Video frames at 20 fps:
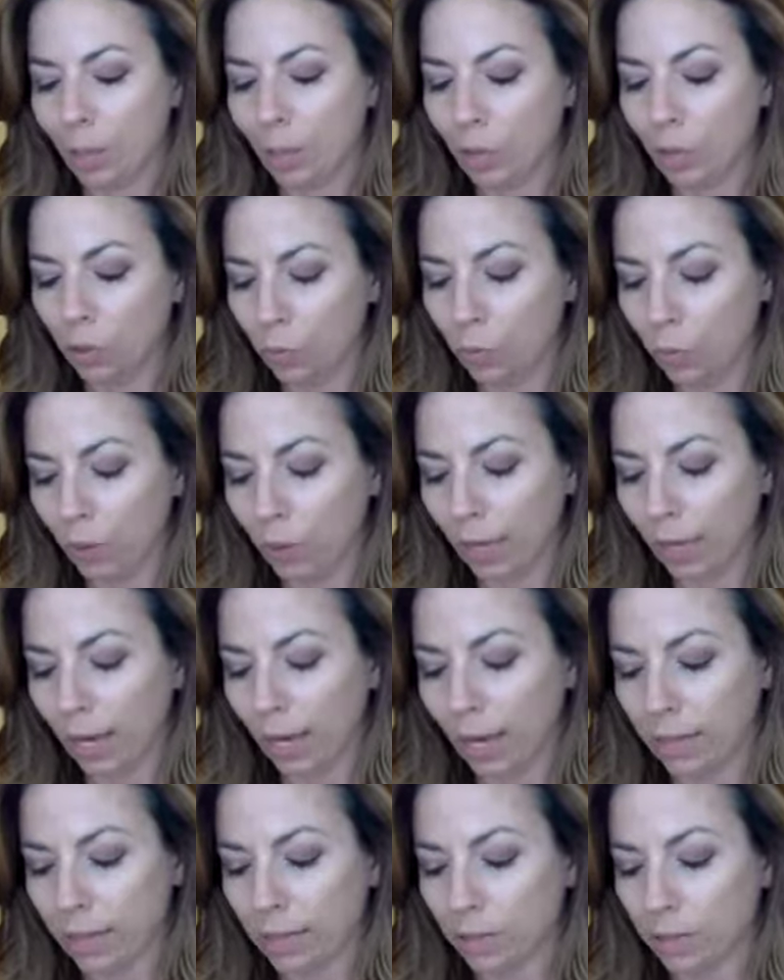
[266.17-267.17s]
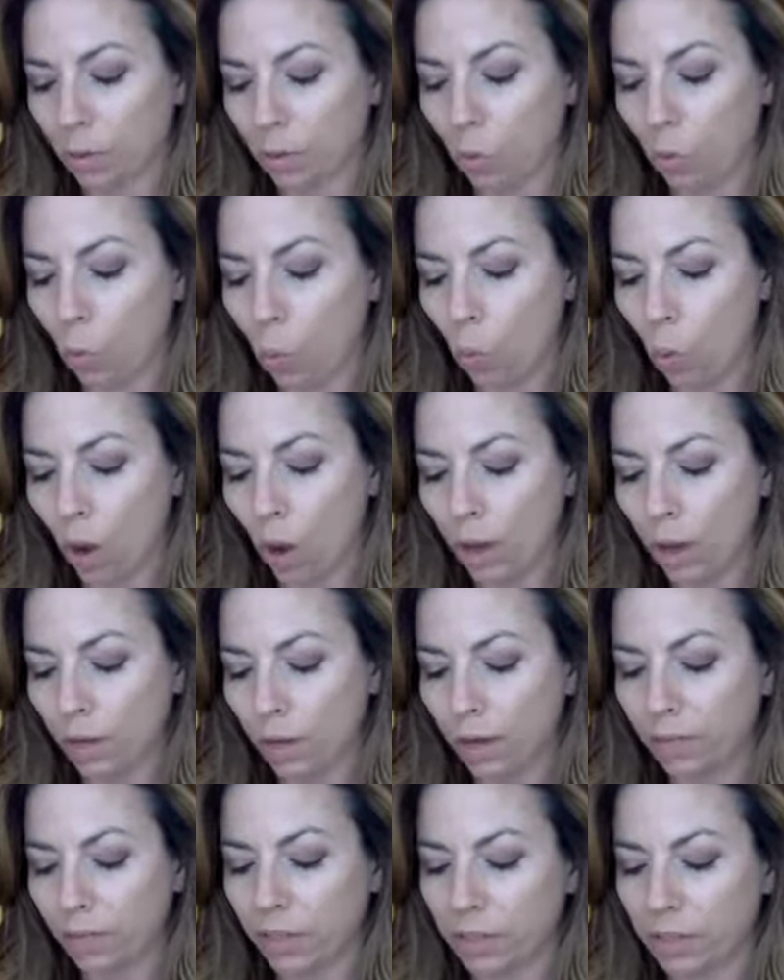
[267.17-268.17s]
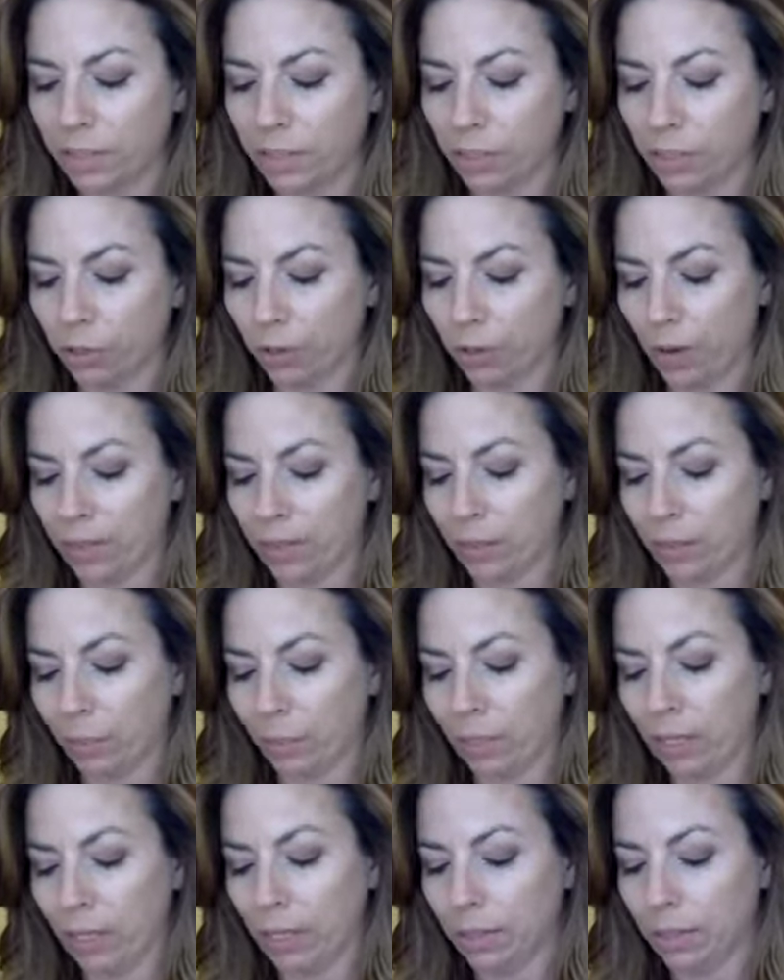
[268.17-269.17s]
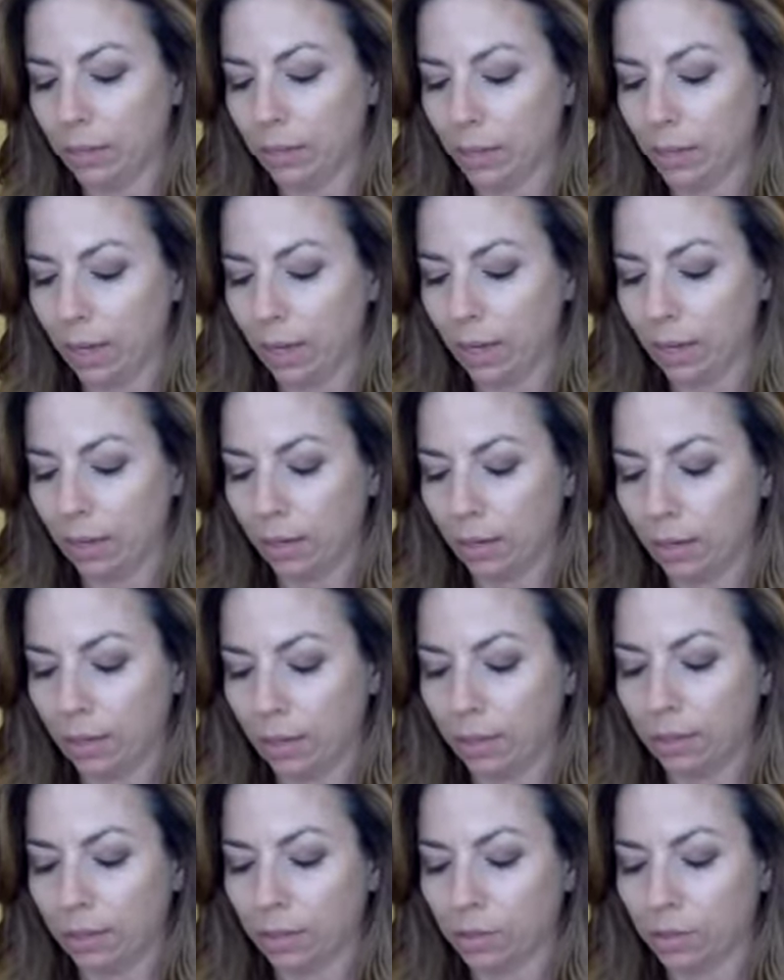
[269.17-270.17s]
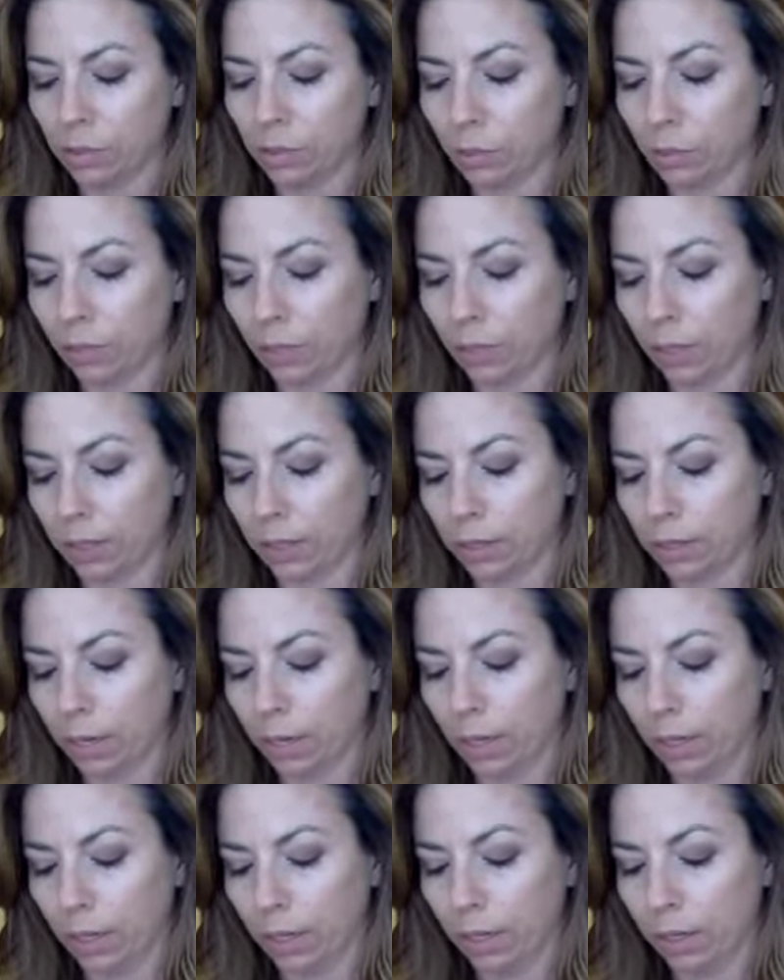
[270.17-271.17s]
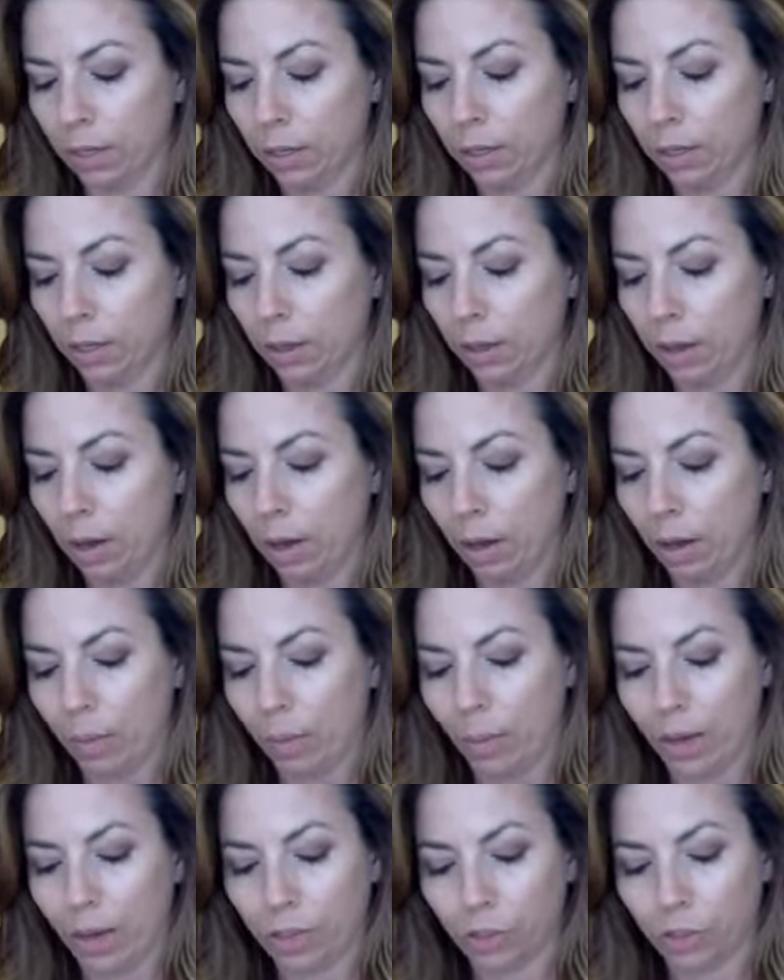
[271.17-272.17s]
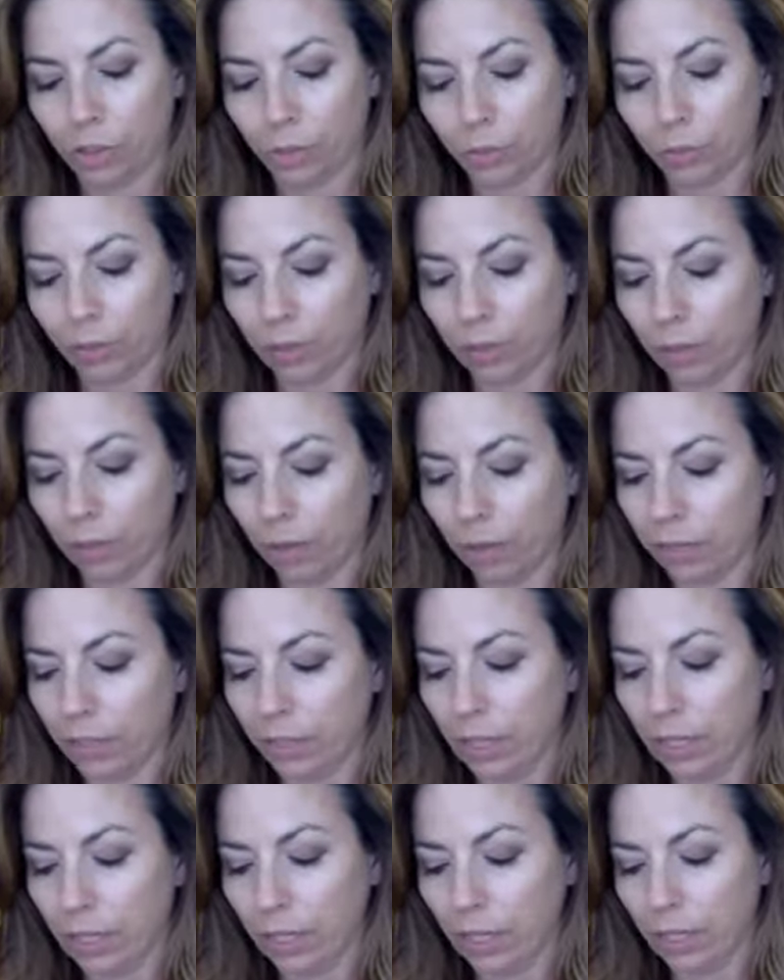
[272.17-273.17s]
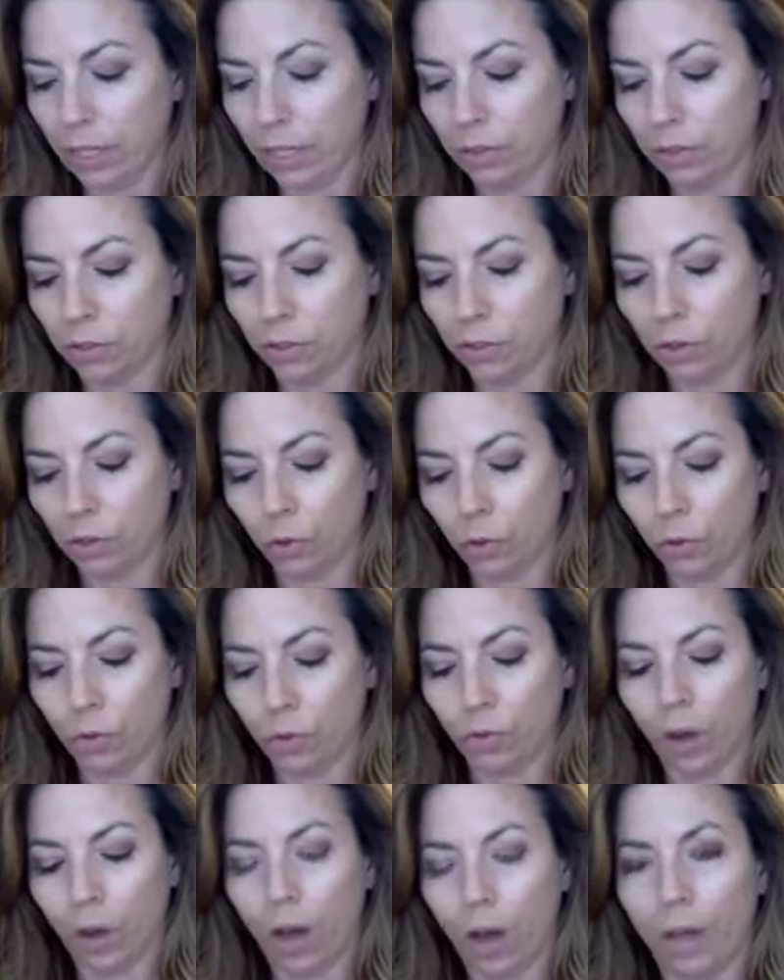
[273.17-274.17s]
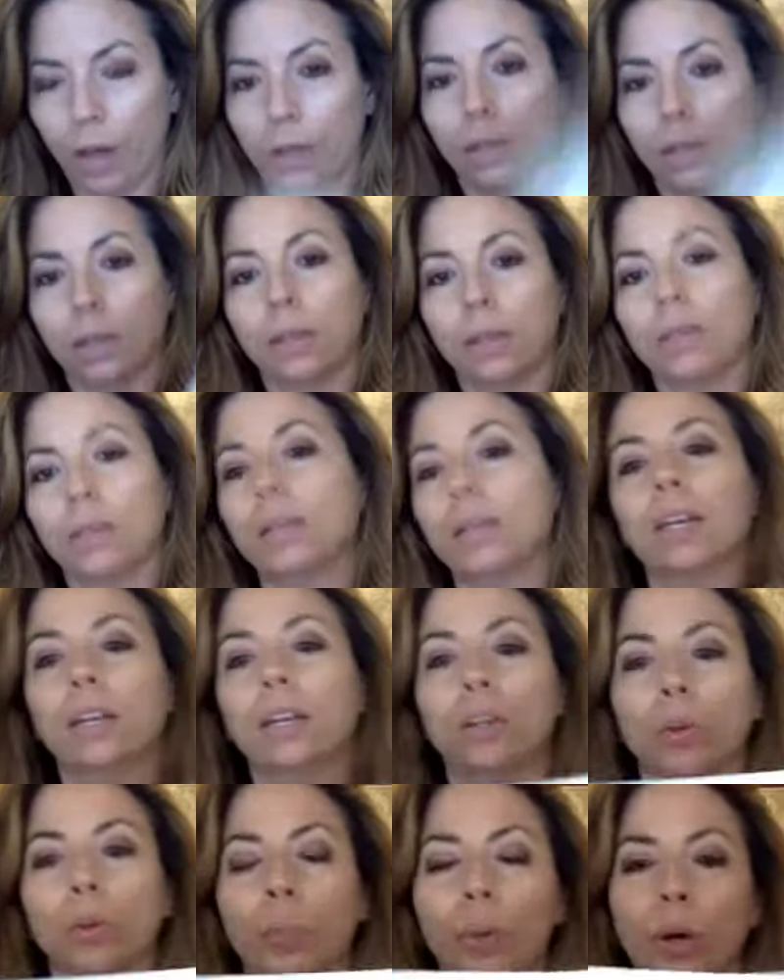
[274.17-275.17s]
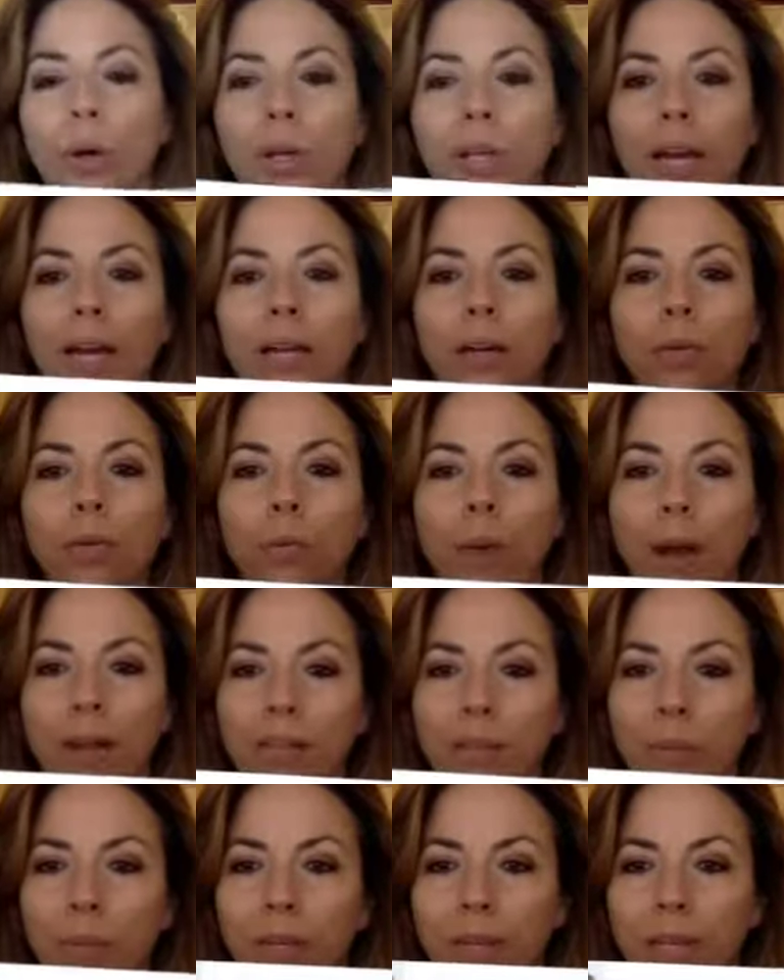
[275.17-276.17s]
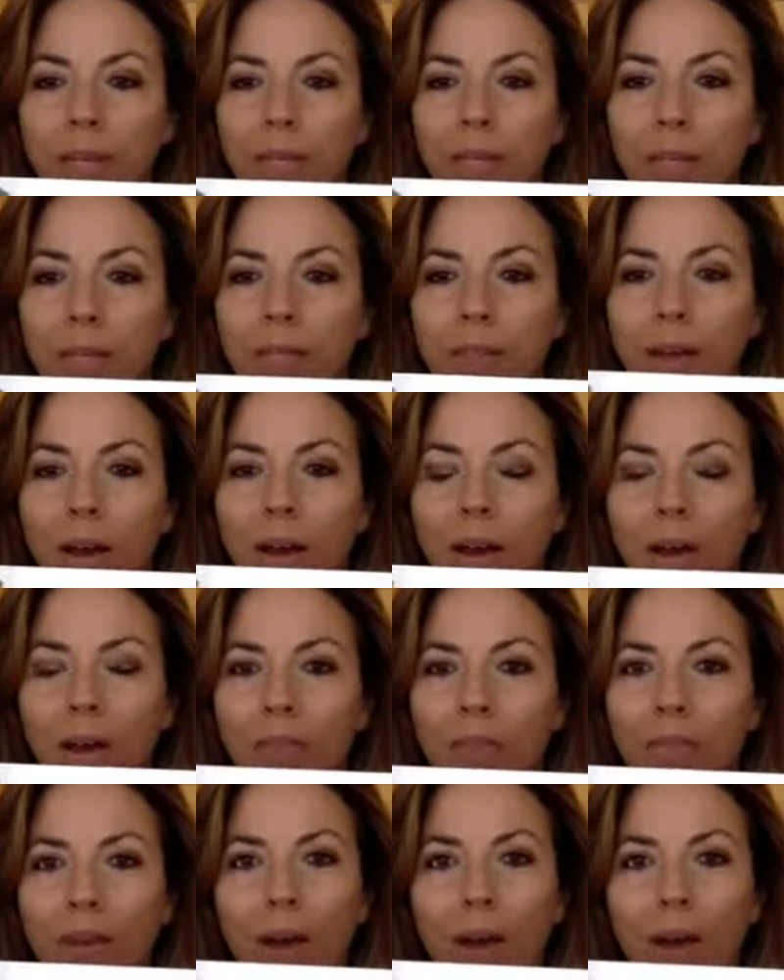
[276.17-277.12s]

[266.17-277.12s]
You will get 1 of the dinner recipes, and this is really exciting. I actually really loved eating these. So you've got in your booklet recipes of